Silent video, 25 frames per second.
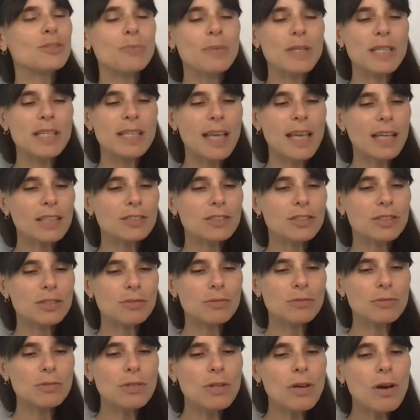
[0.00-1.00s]
we get
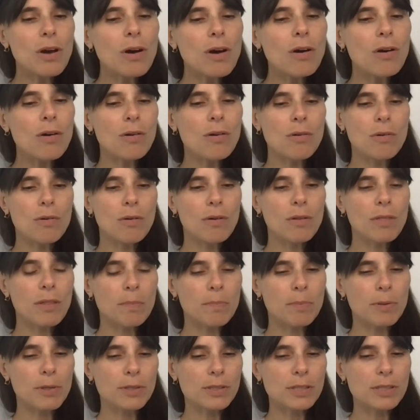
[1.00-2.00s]
to know the
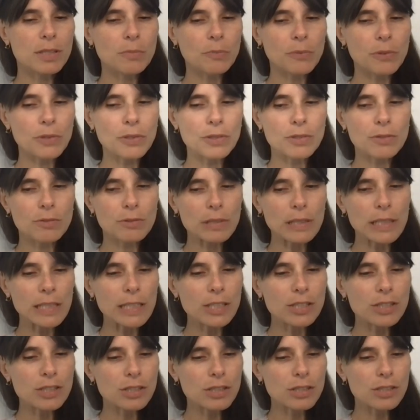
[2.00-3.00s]
person we're in a
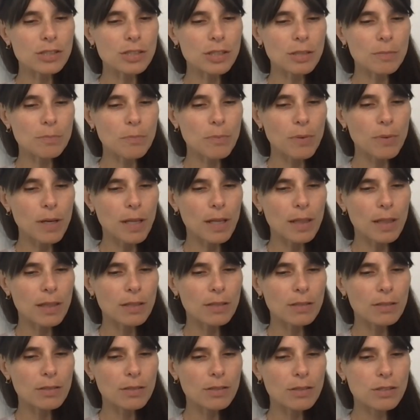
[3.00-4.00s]
relationship with,
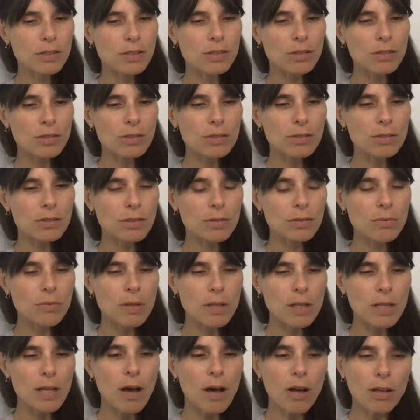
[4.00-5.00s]
to
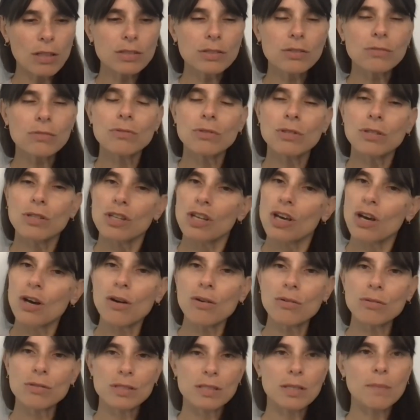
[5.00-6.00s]
also
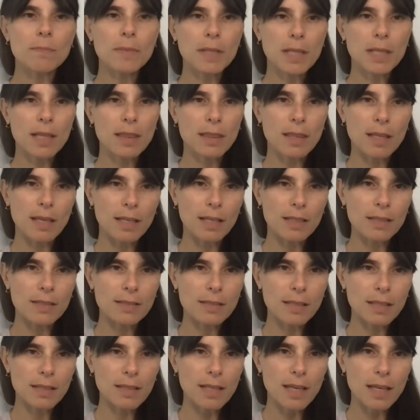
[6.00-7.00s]
know some of the things
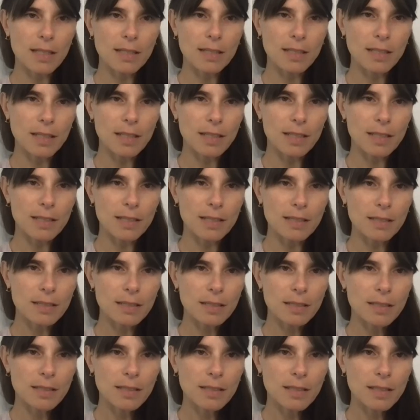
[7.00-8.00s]
that they need,
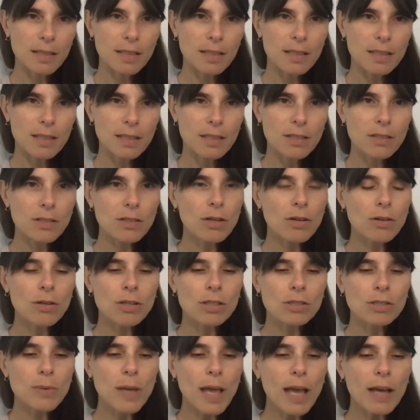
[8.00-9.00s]
you know,
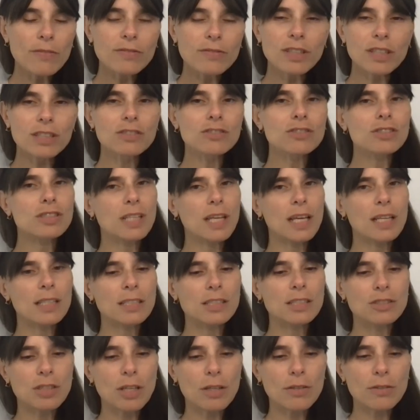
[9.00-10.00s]
because we have to understand
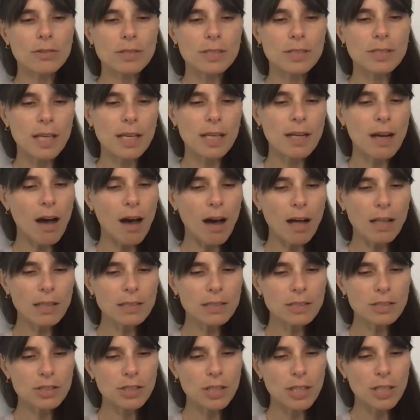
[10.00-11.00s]
each other's
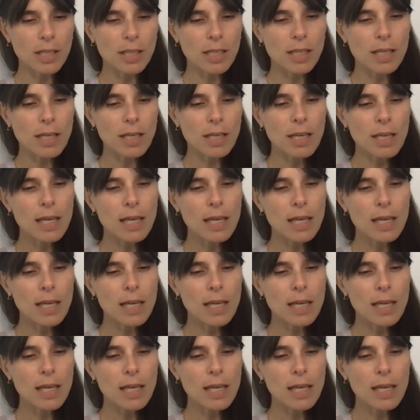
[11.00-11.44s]
psychology.